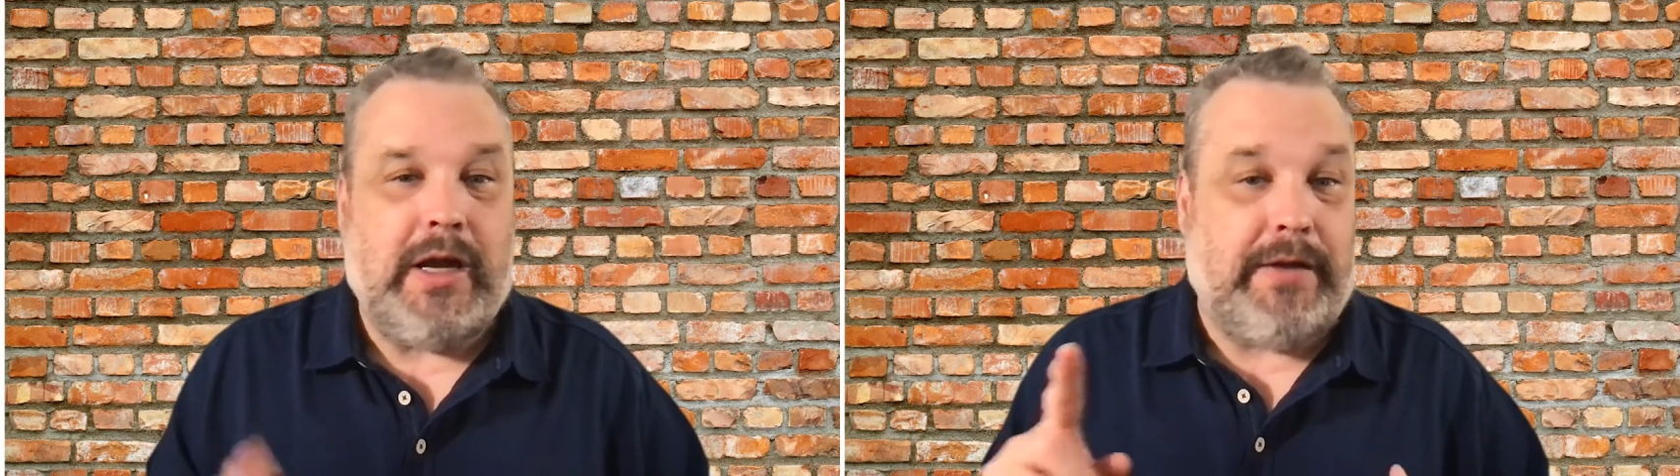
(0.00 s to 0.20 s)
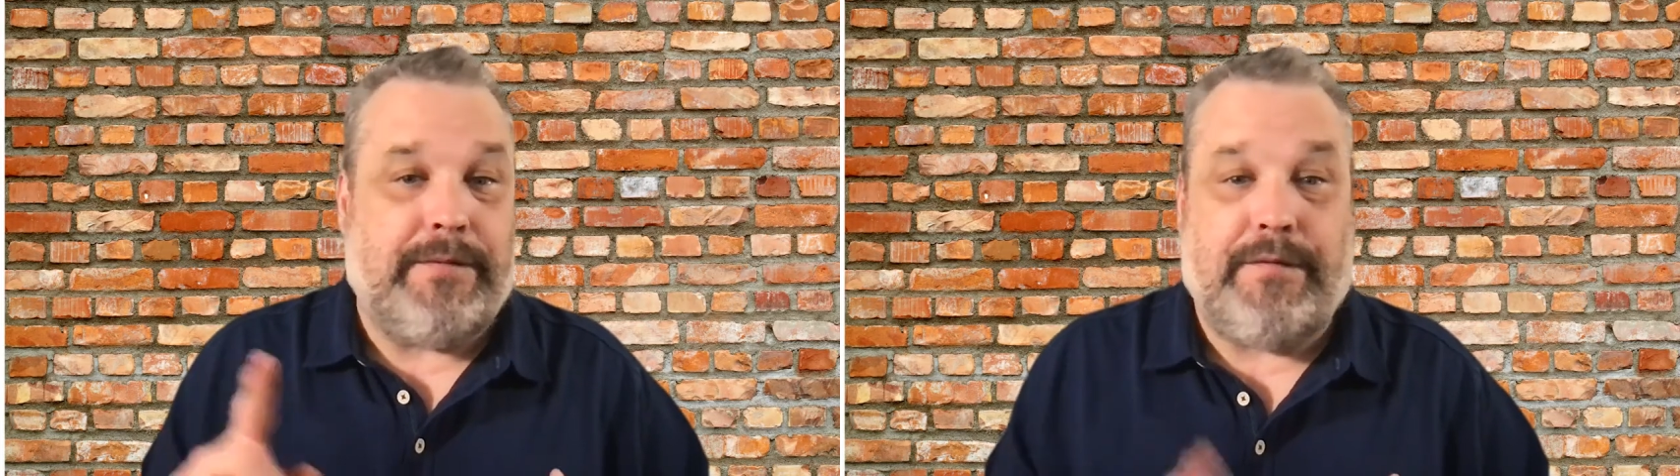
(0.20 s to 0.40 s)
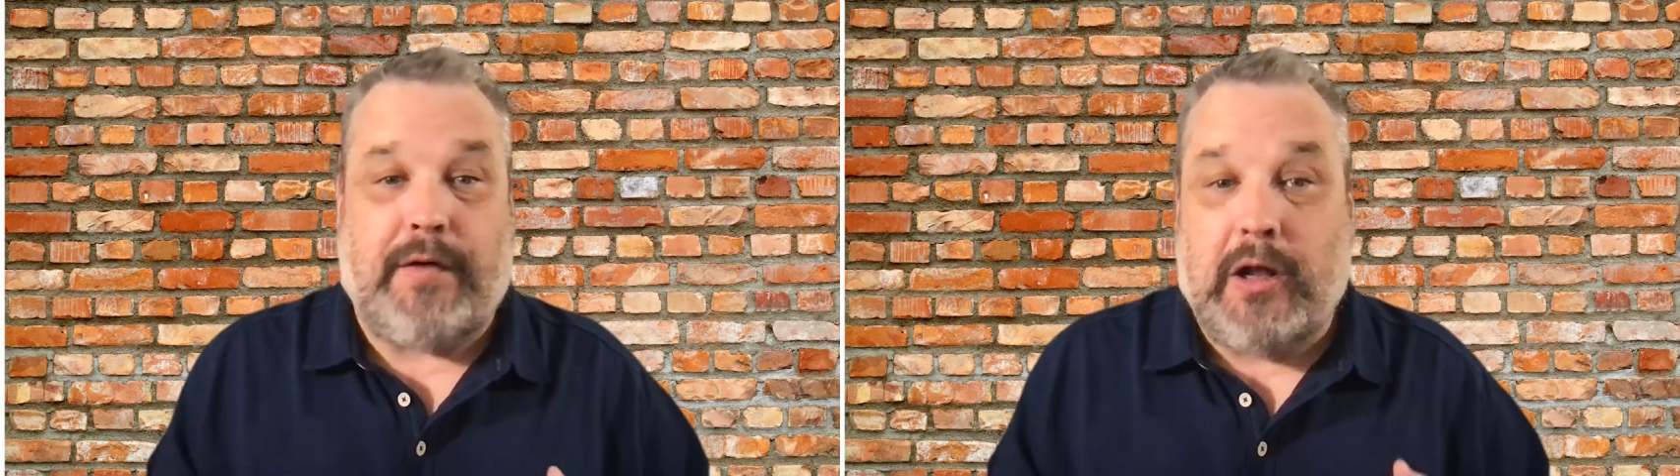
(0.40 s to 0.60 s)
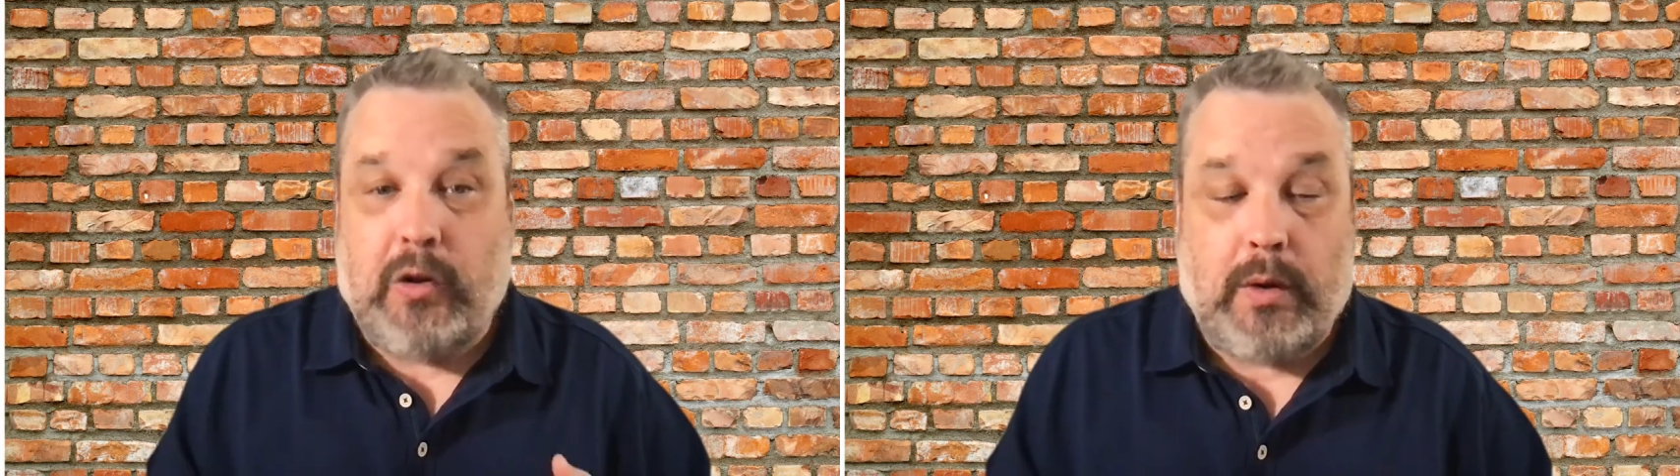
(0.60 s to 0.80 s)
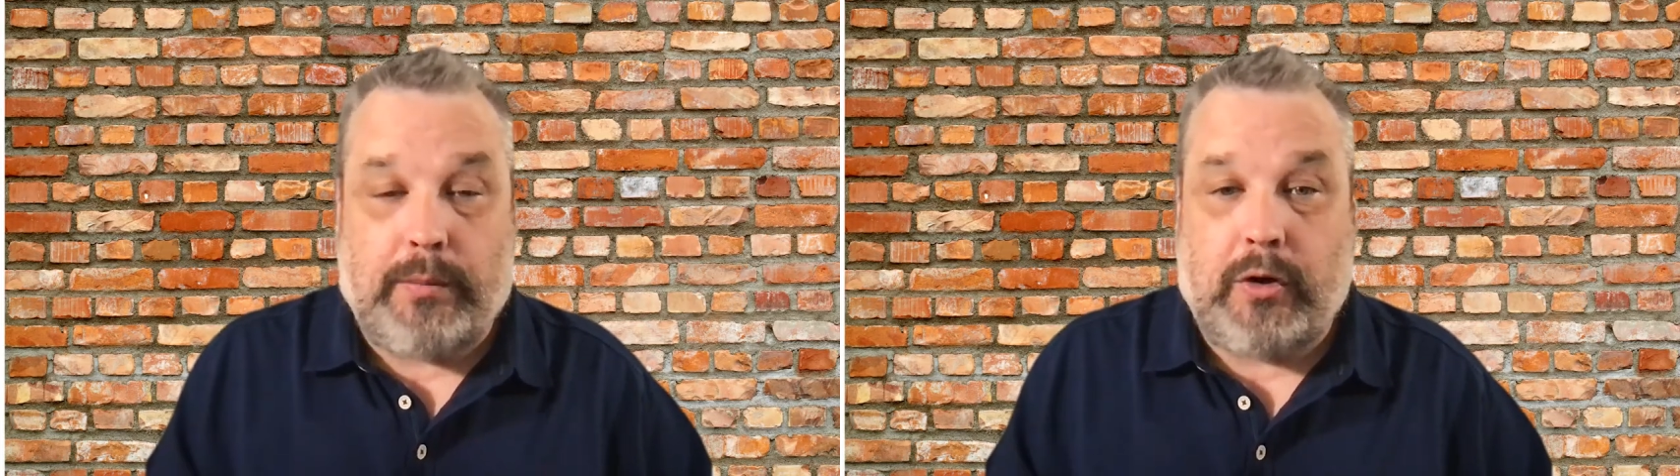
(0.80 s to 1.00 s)
any
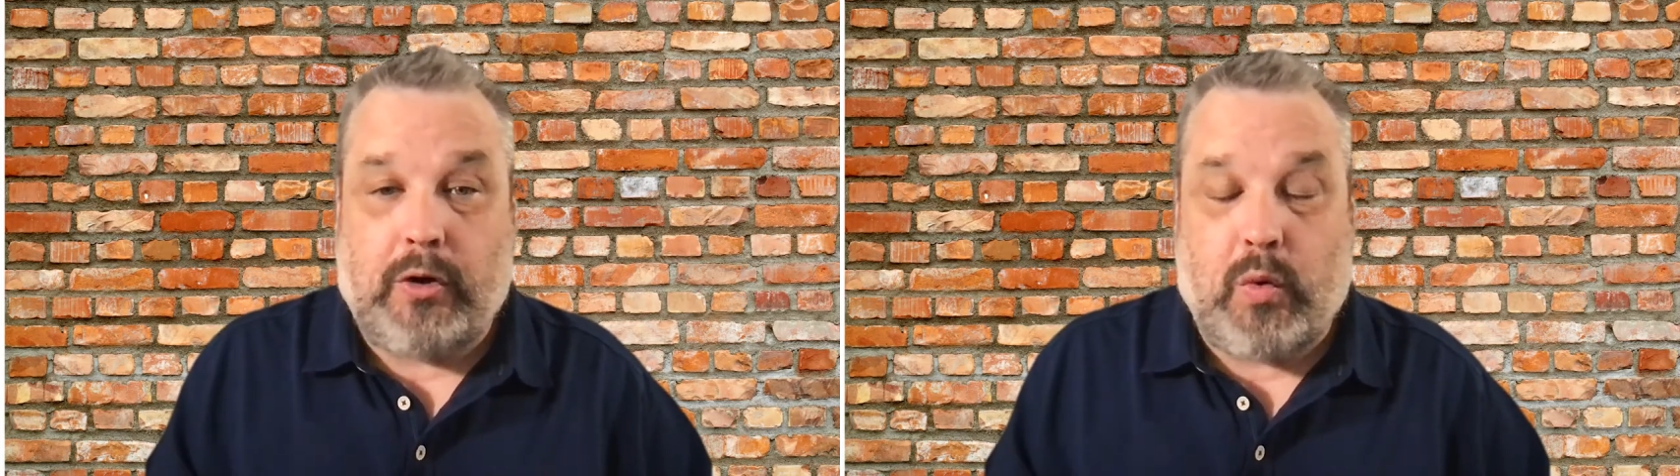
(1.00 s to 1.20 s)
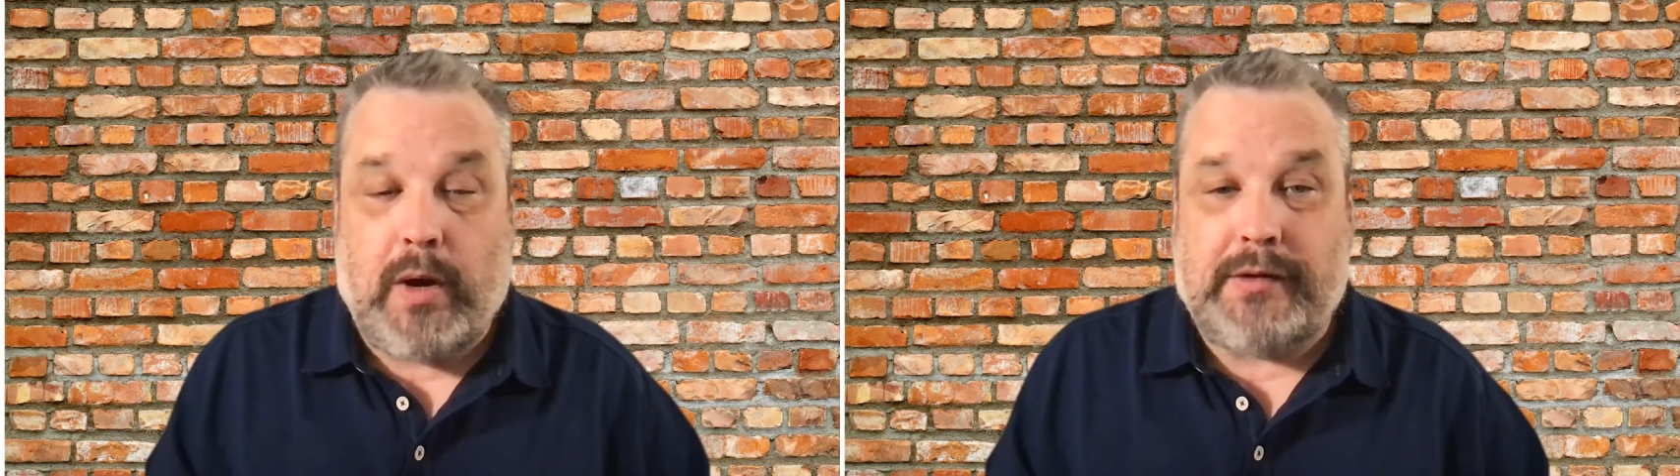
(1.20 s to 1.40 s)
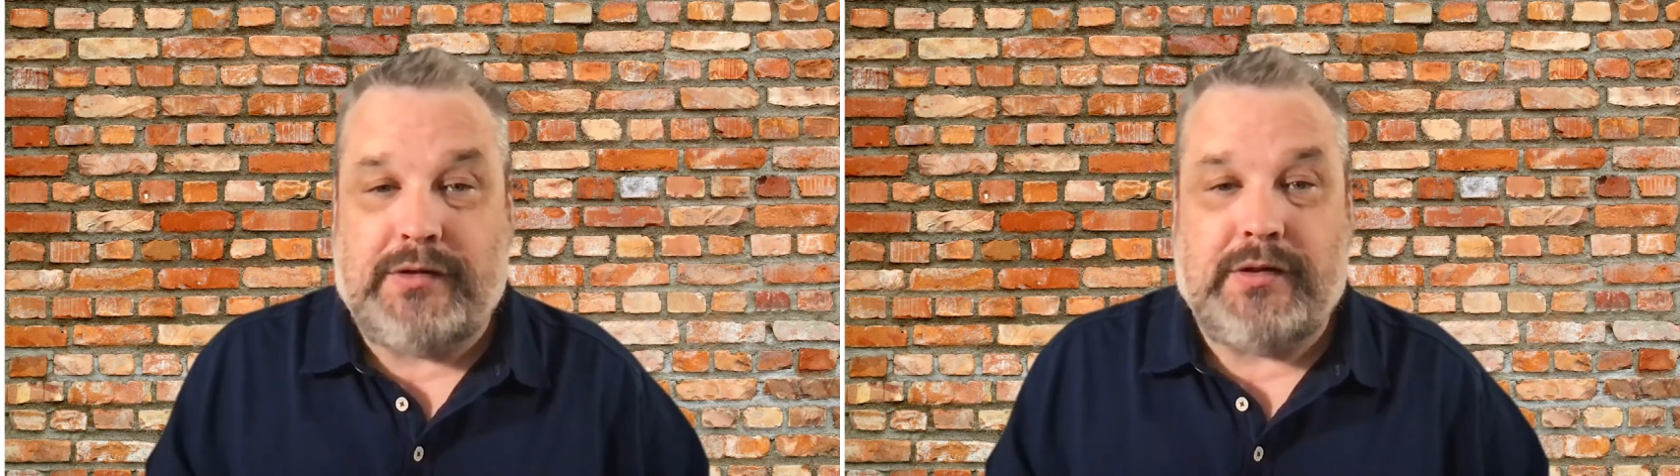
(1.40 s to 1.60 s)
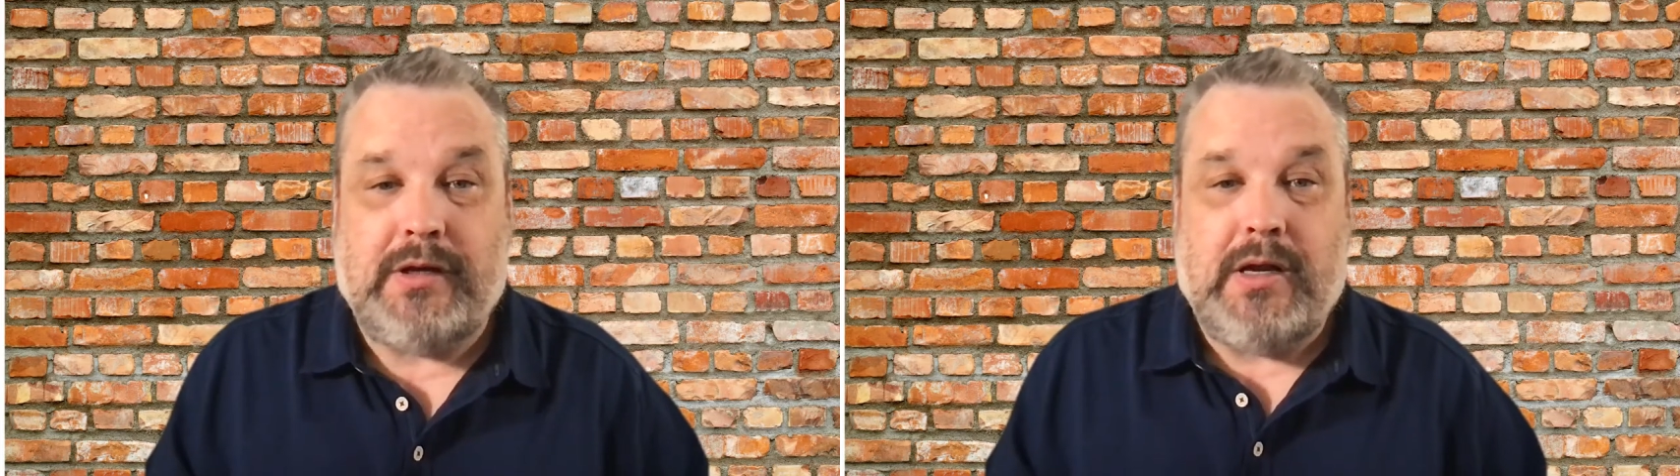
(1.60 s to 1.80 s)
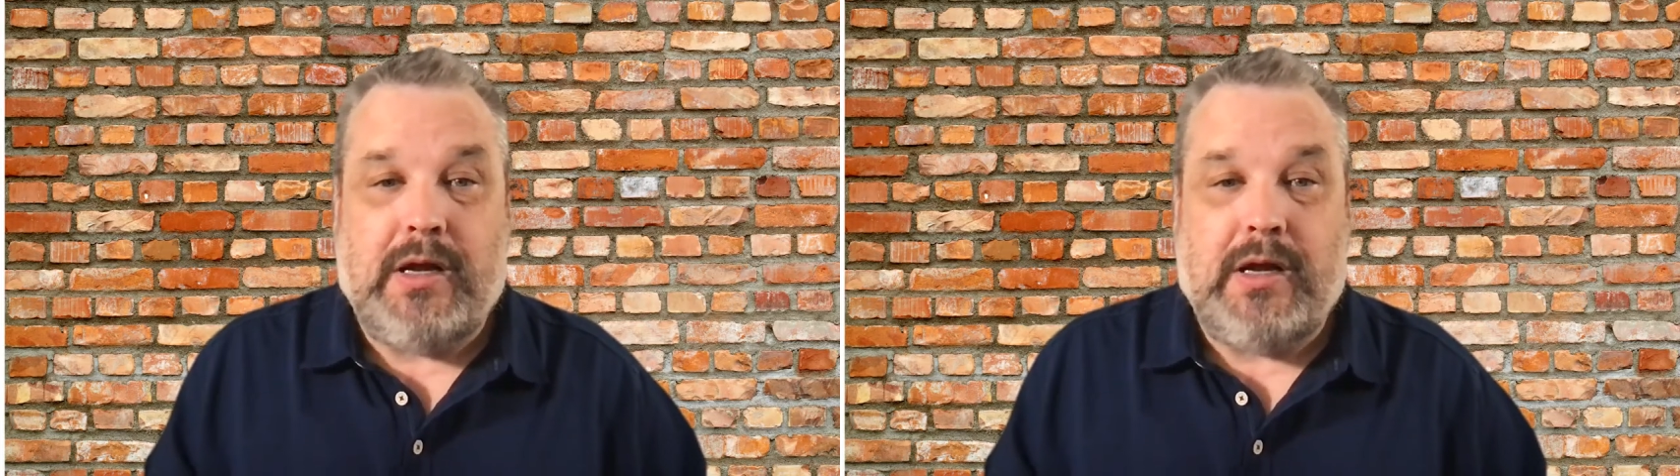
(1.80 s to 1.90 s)
follow-up requests,